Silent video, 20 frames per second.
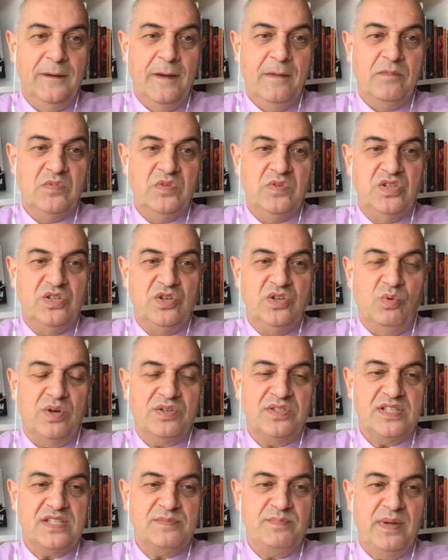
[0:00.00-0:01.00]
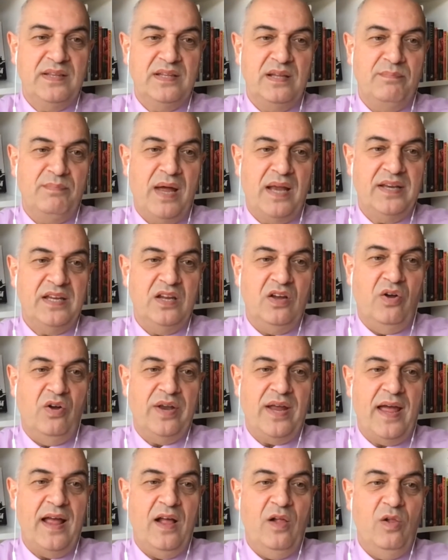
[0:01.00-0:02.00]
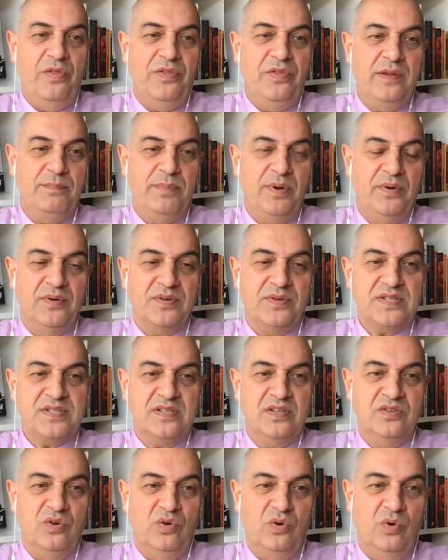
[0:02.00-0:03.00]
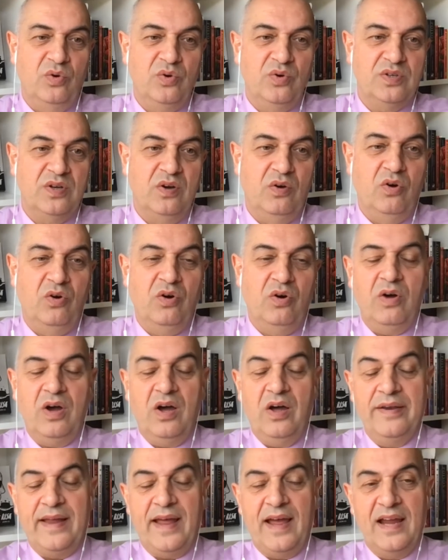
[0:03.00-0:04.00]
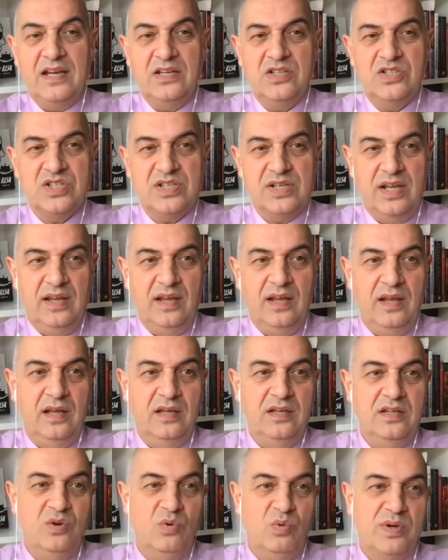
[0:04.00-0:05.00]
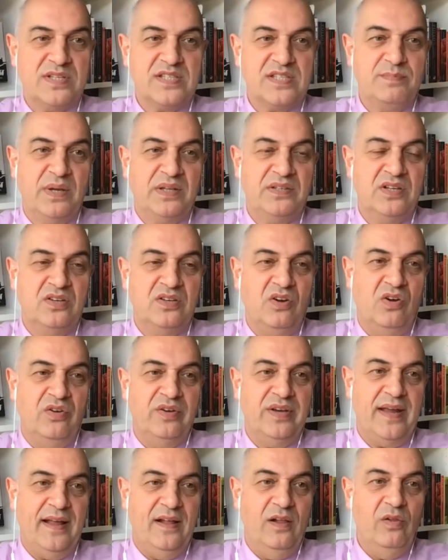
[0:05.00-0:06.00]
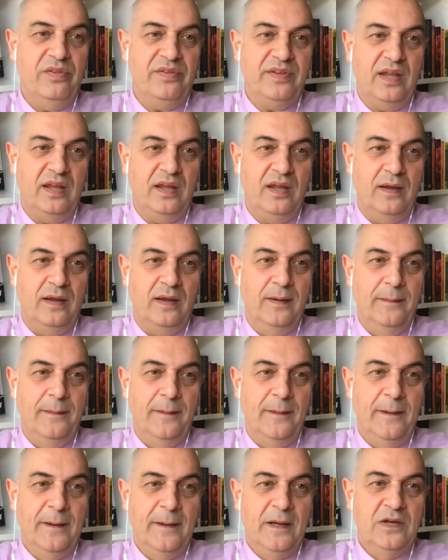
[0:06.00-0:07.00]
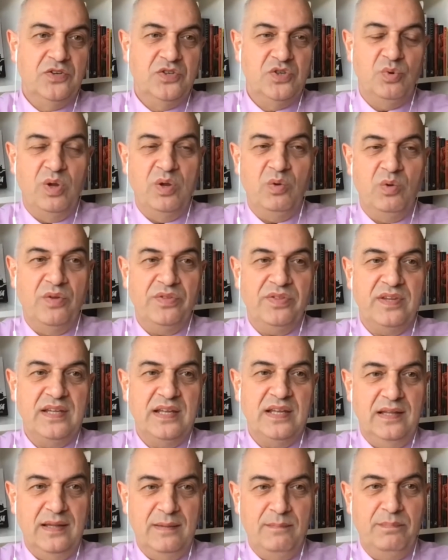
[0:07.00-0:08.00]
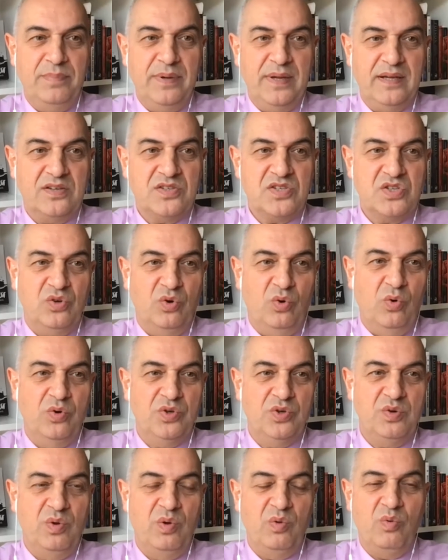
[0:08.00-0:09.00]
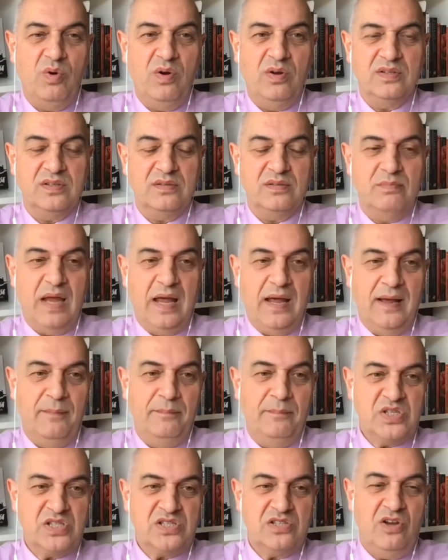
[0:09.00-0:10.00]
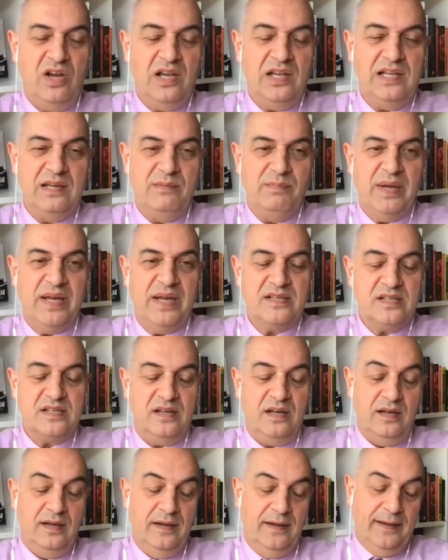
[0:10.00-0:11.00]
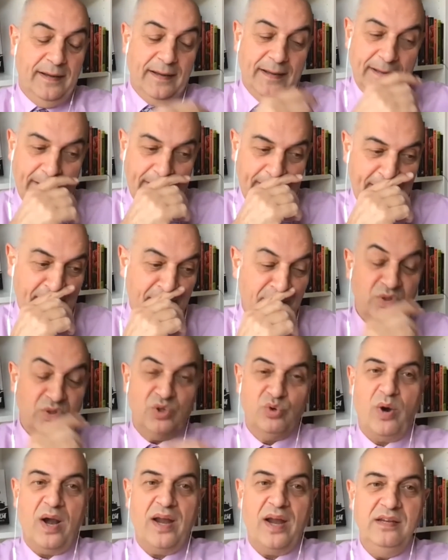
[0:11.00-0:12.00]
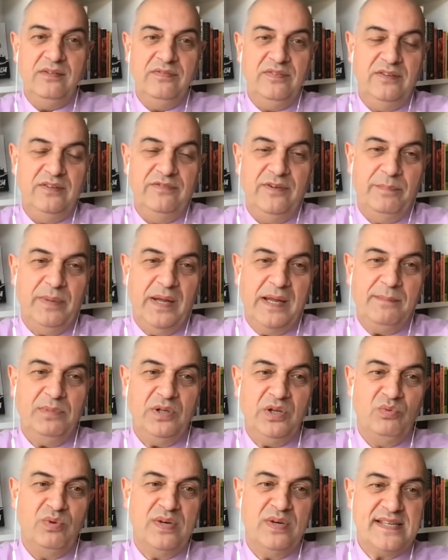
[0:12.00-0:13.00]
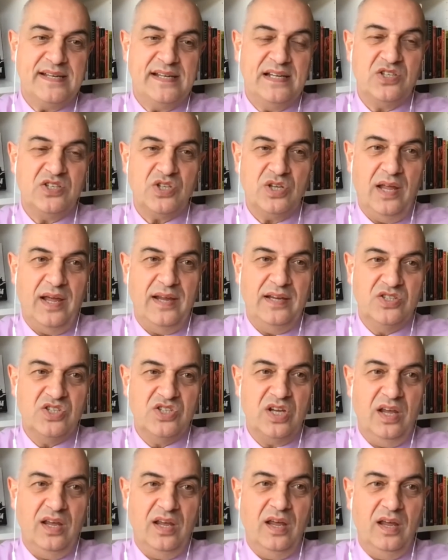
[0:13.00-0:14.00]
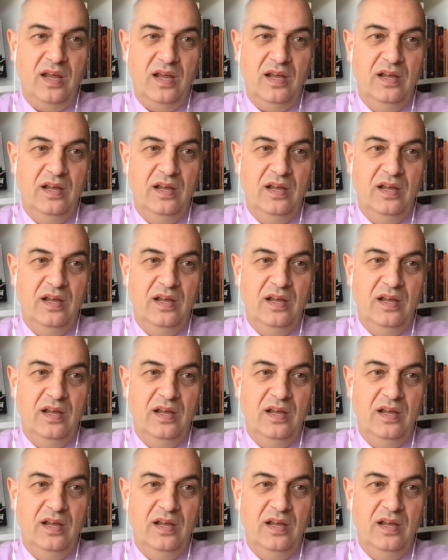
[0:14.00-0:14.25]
Do you want to spend the money on a healthy person or on aged care? You want to spend it on healthcare. Do we want the Olympics, or do we want slightly better gravy for people in residential aged care?